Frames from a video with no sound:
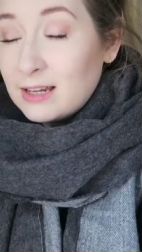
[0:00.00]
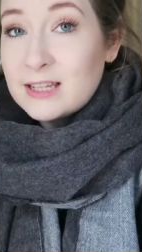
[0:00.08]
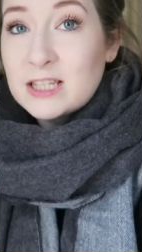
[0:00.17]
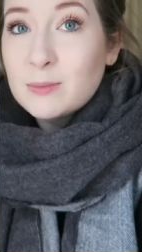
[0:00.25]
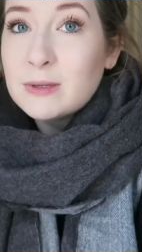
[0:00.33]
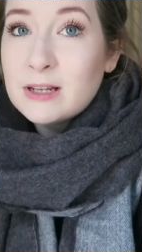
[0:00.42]
It
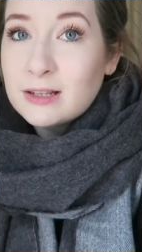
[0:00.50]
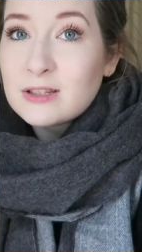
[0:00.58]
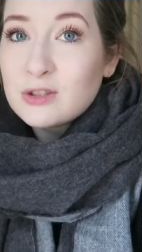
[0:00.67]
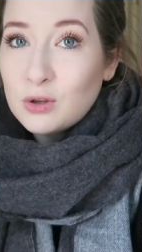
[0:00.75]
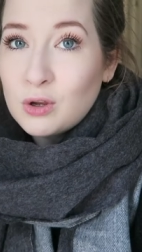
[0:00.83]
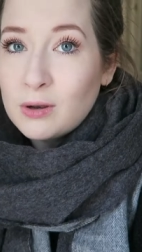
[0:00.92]
needs to be done
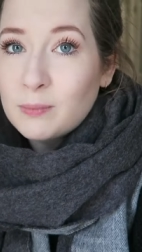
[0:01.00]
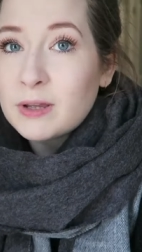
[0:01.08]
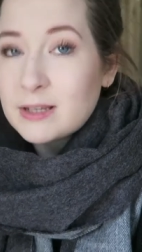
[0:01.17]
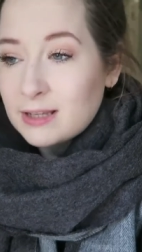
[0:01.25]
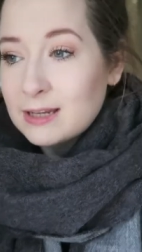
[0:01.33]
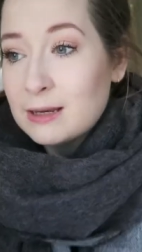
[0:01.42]
soon
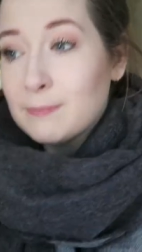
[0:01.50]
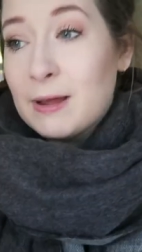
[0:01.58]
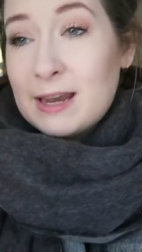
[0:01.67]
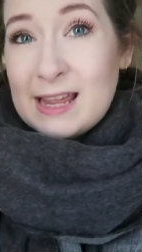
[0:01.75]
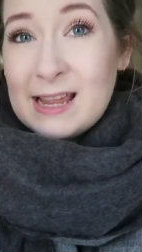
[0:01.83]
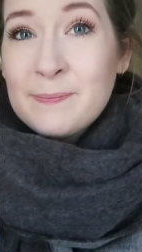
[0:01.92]
because I need
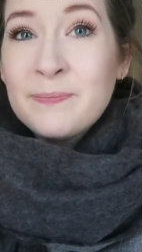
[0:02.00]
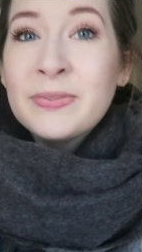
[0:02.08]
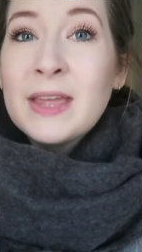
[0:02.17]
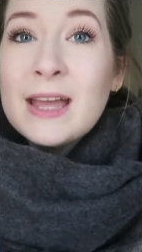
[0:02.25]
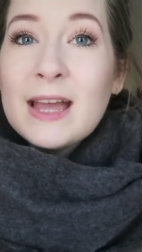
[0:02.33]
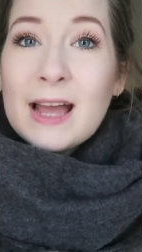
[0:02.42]
money
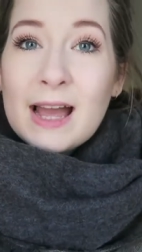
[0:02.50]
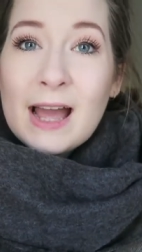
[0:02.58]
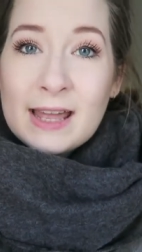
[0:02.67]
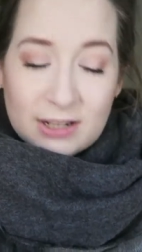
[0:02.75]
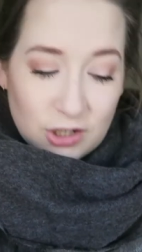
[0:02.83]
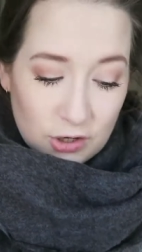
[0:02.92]

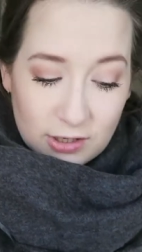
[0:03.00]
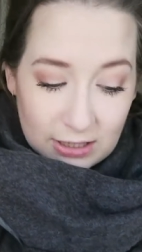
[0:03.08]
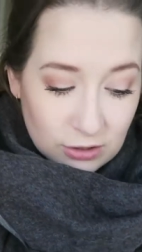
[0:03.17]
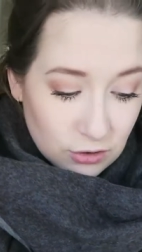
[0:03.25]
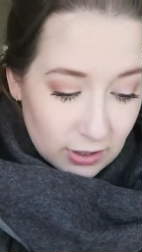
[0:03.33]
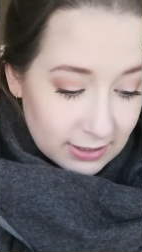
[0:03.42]
and I don't
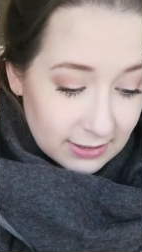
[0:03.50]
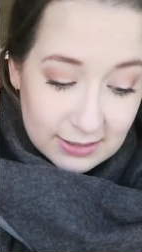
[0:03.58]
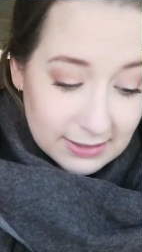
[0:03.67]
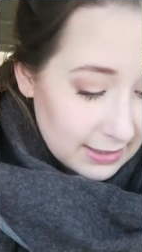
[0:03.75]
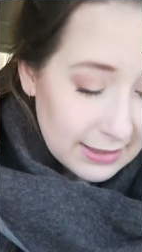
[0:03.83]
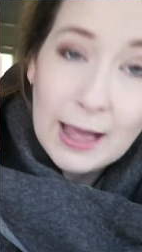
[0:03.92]
need the dress
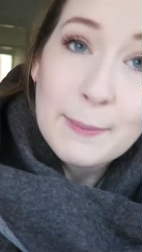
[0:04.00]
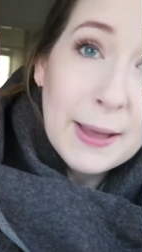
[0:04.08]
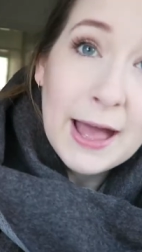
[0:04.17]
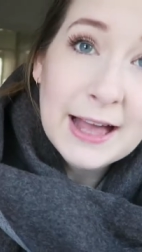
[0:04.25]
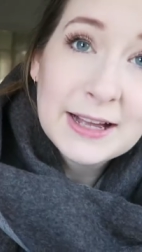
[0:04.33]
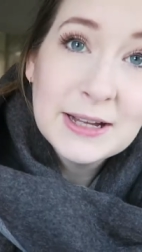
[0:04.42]
that is in that
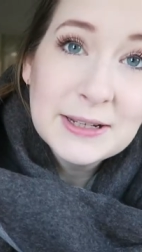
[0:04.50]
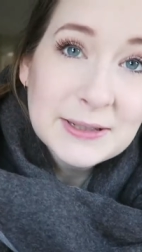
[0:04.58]
bag.